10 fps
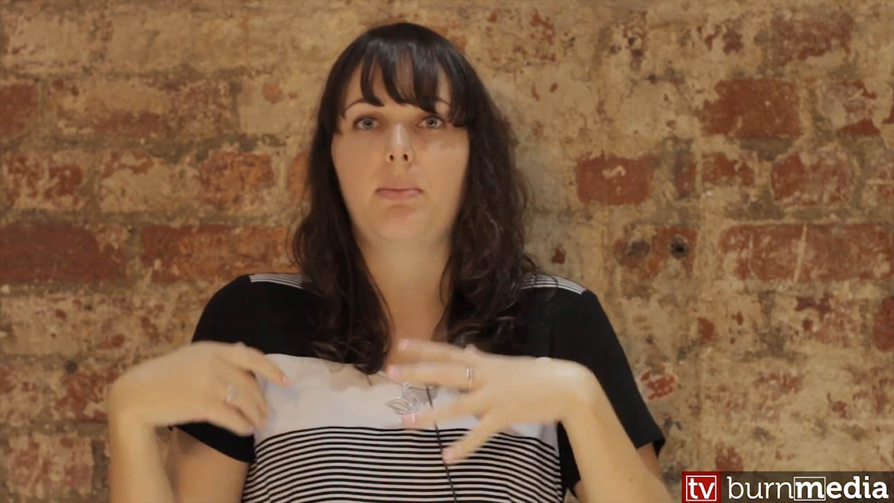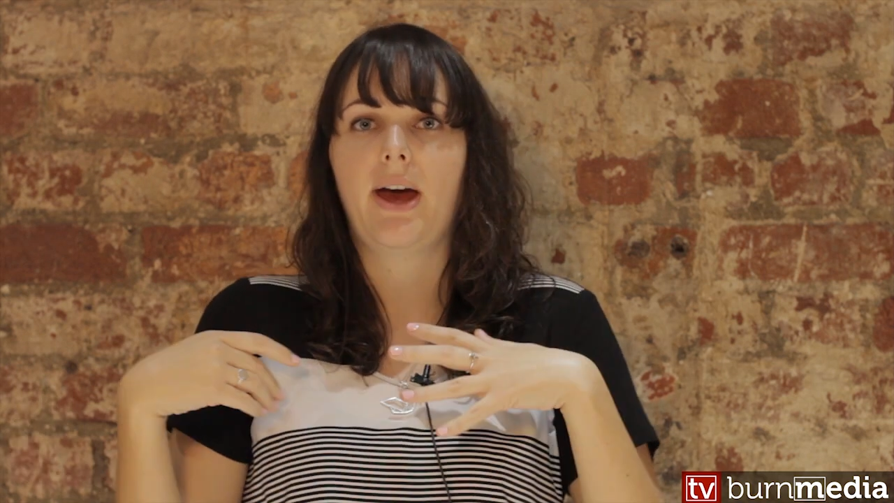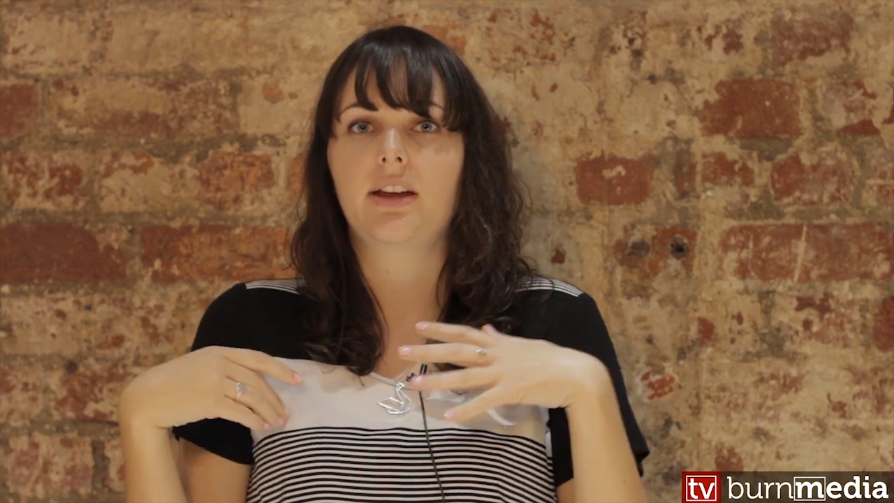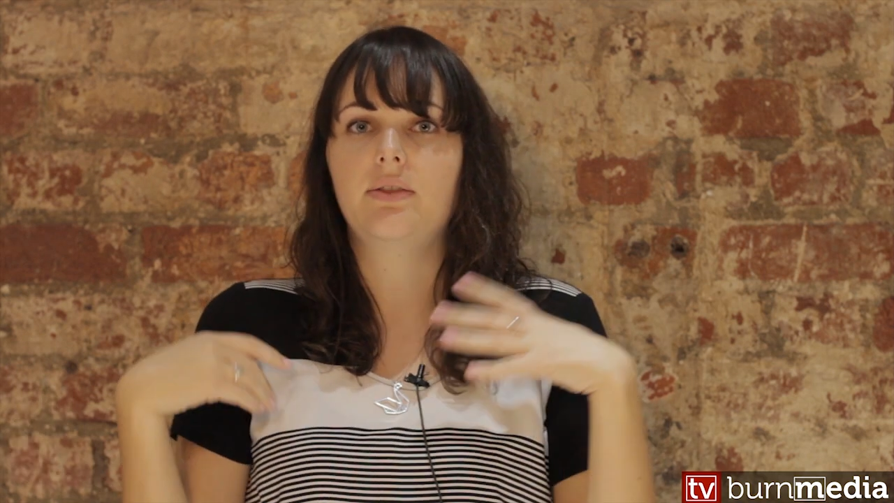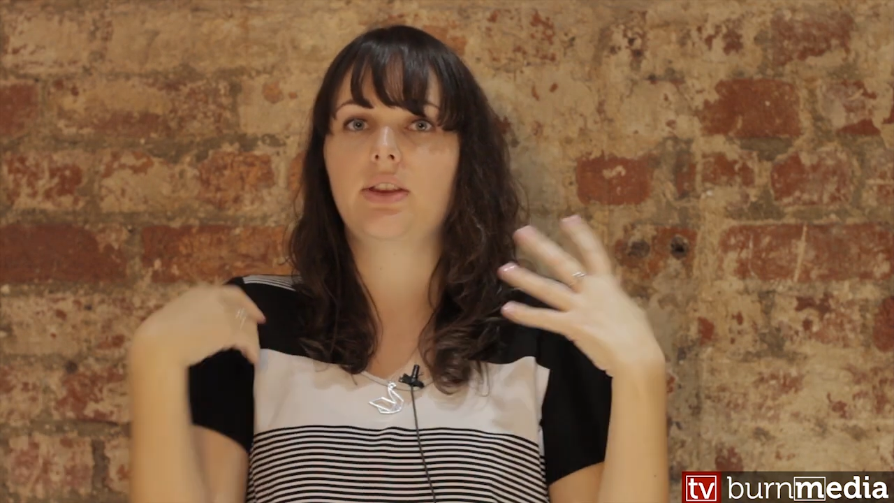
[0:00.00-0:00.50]

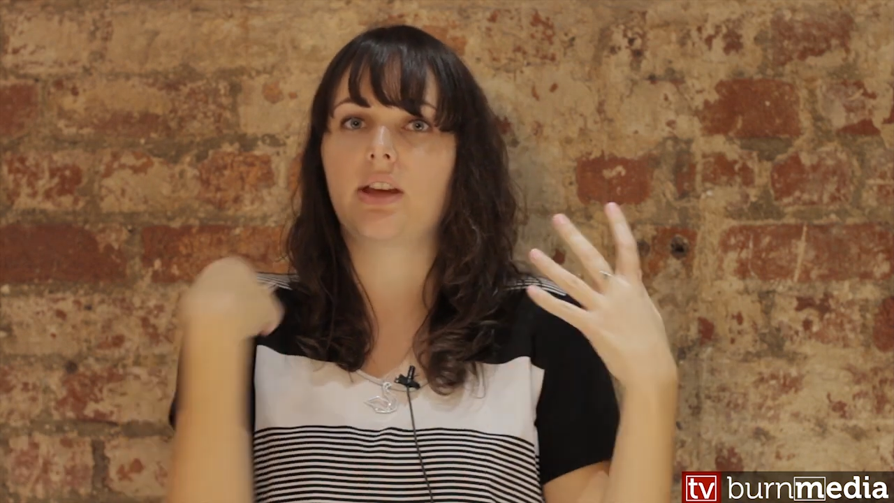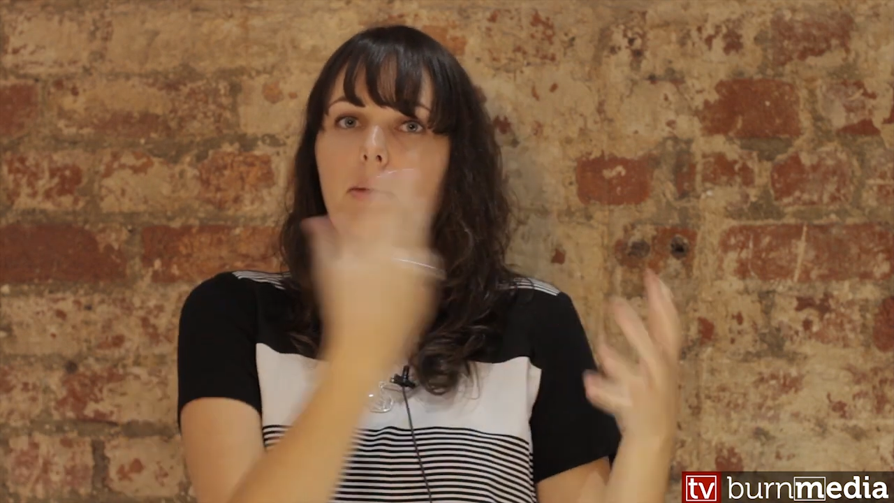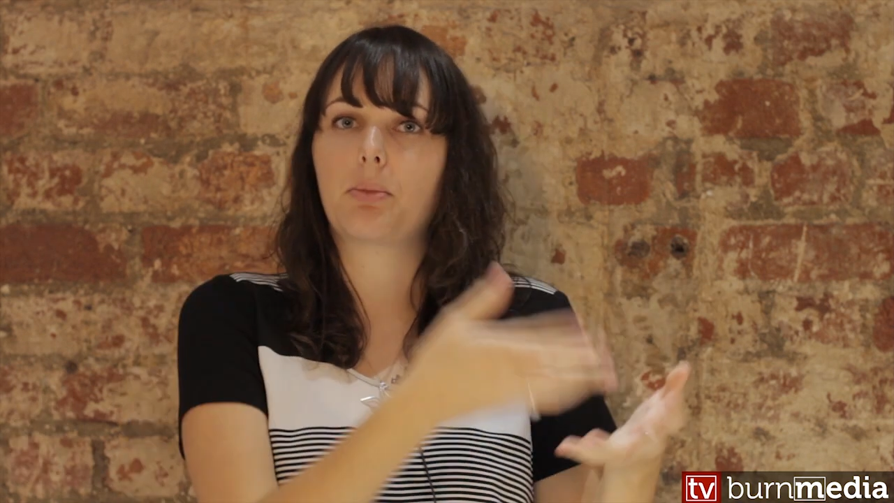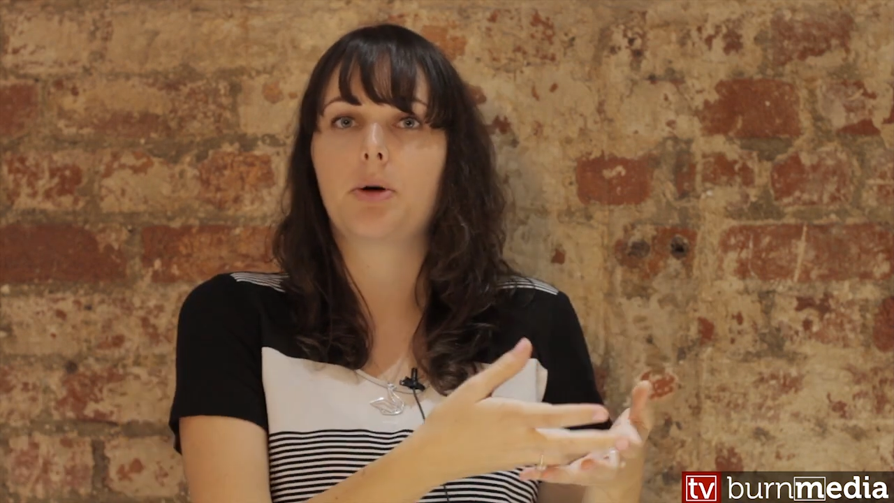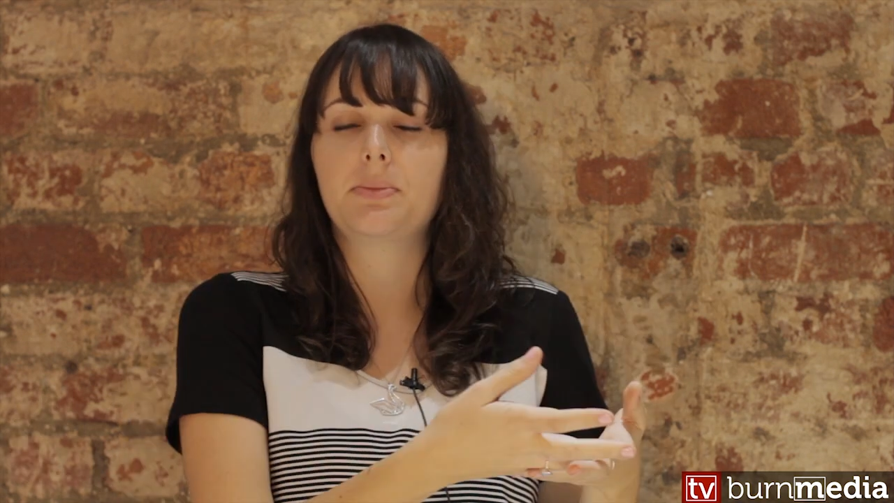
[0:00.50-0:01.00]
back everything
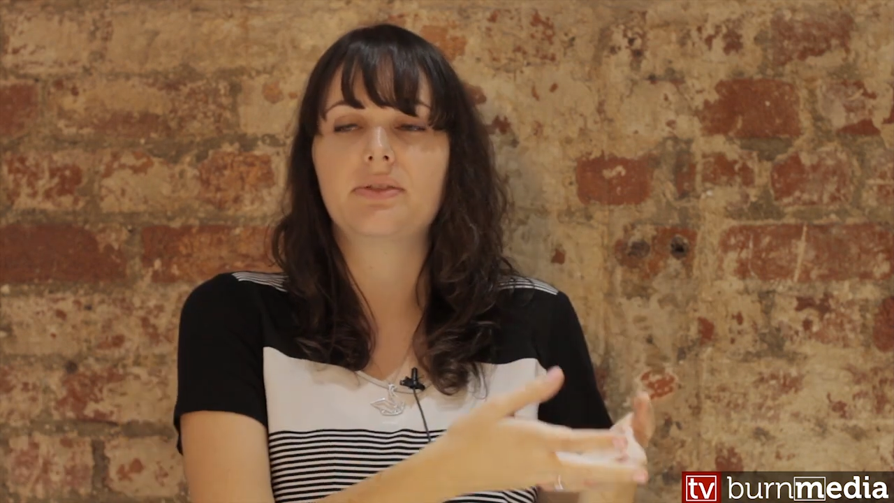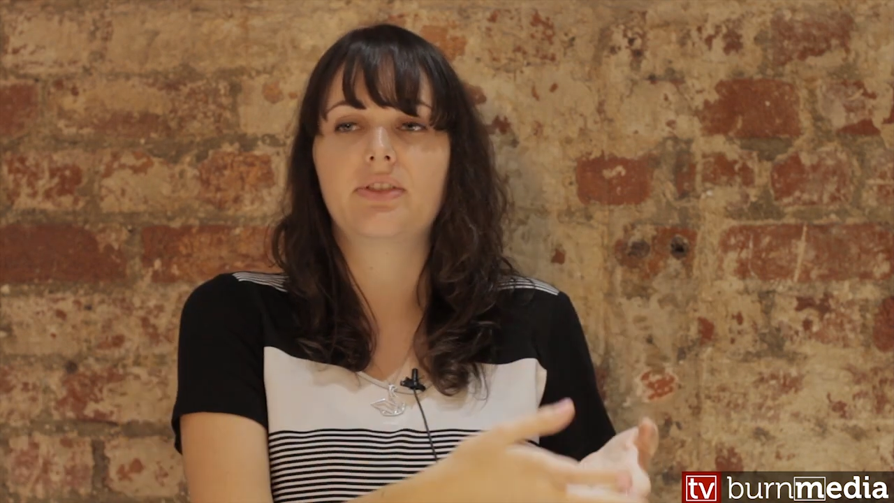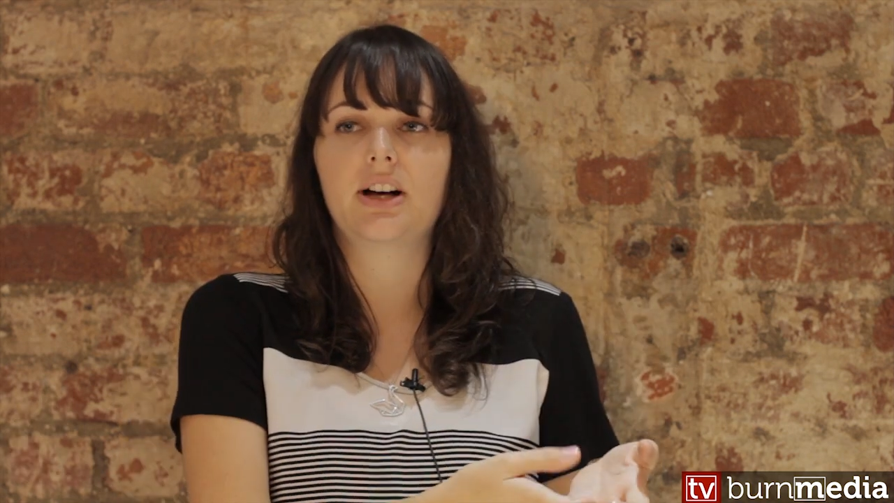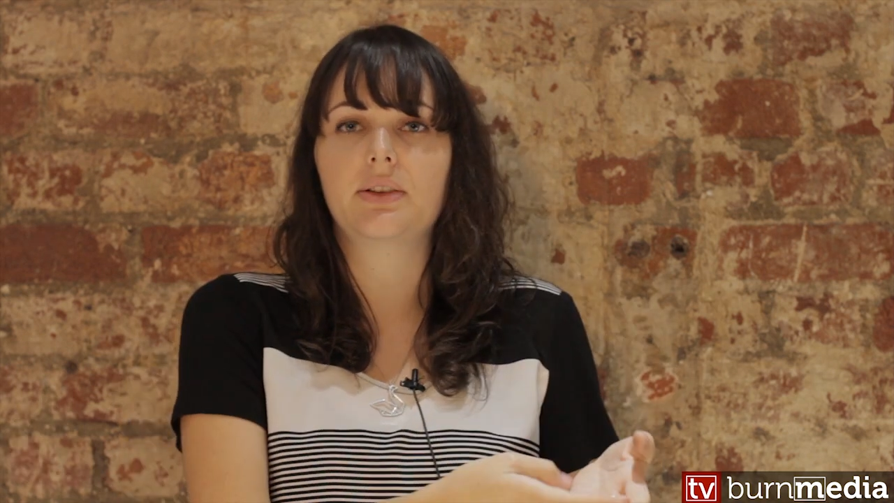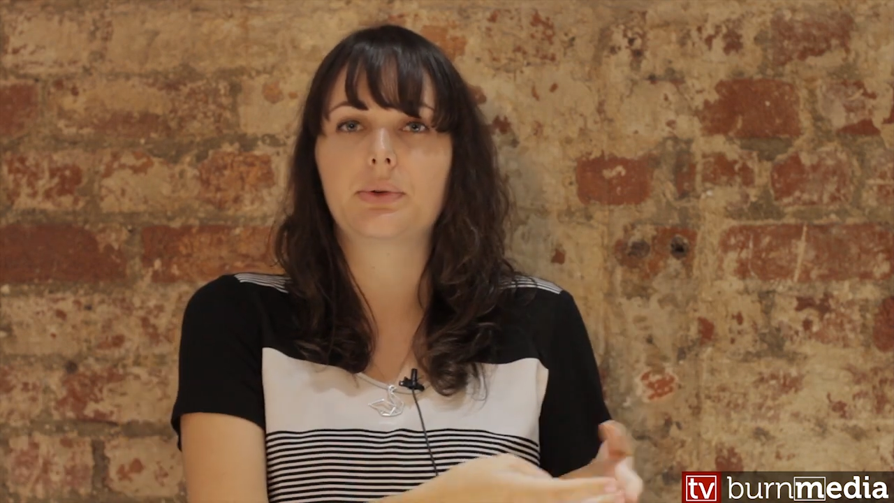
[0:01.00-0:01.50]
up, copy the
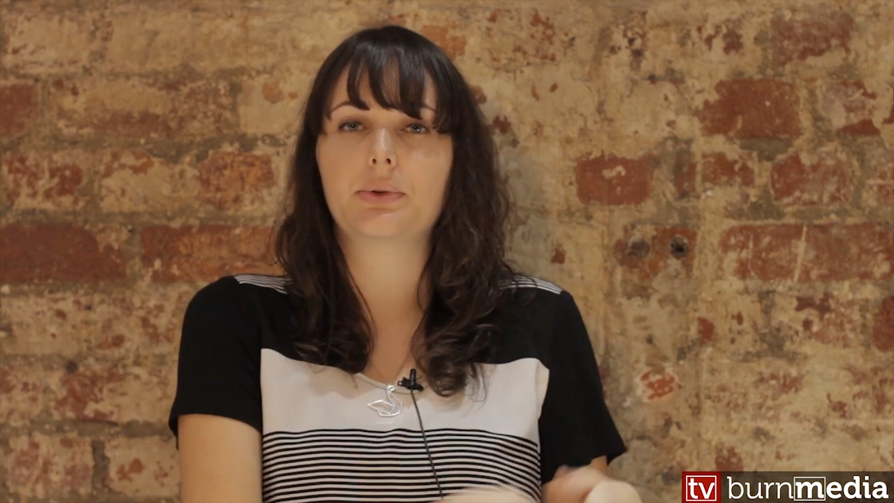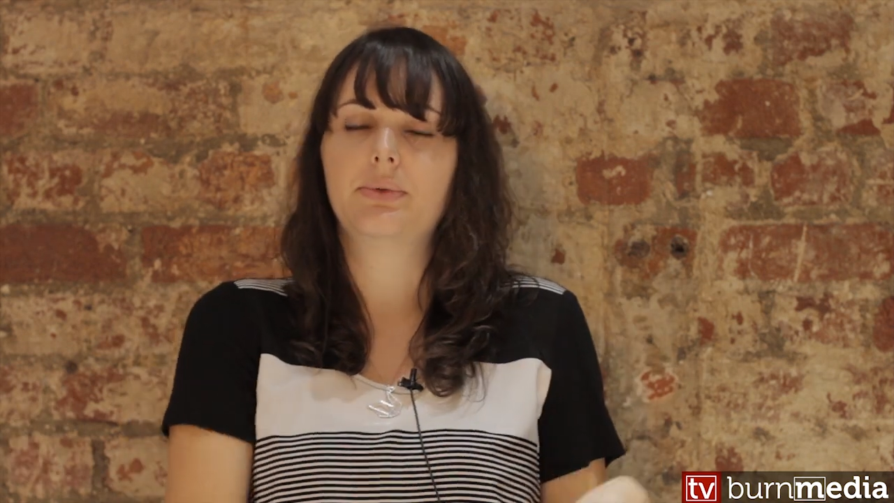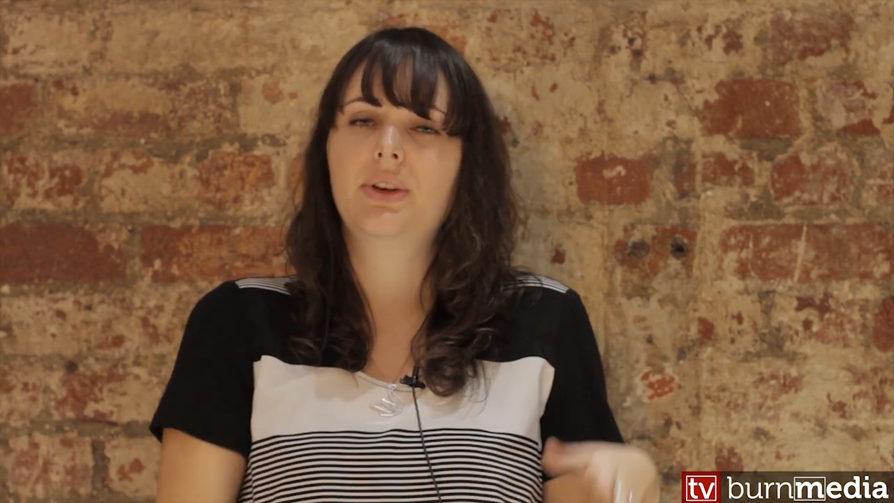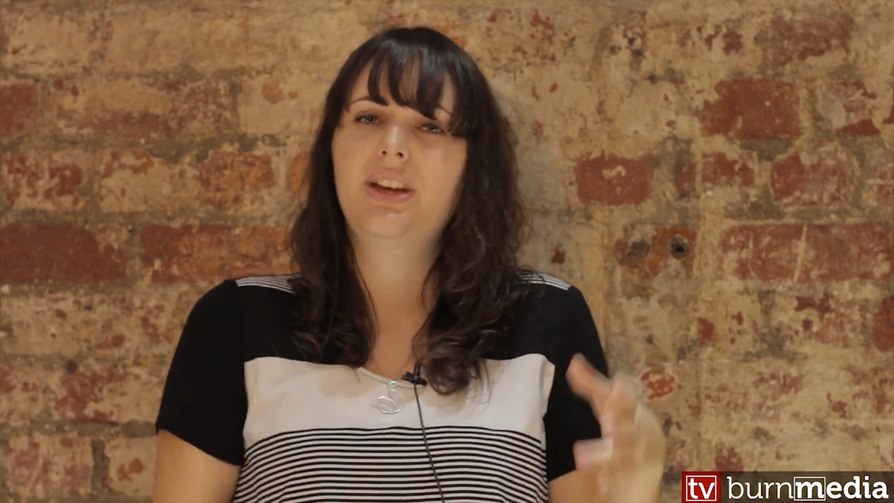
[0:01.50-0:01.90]
files off,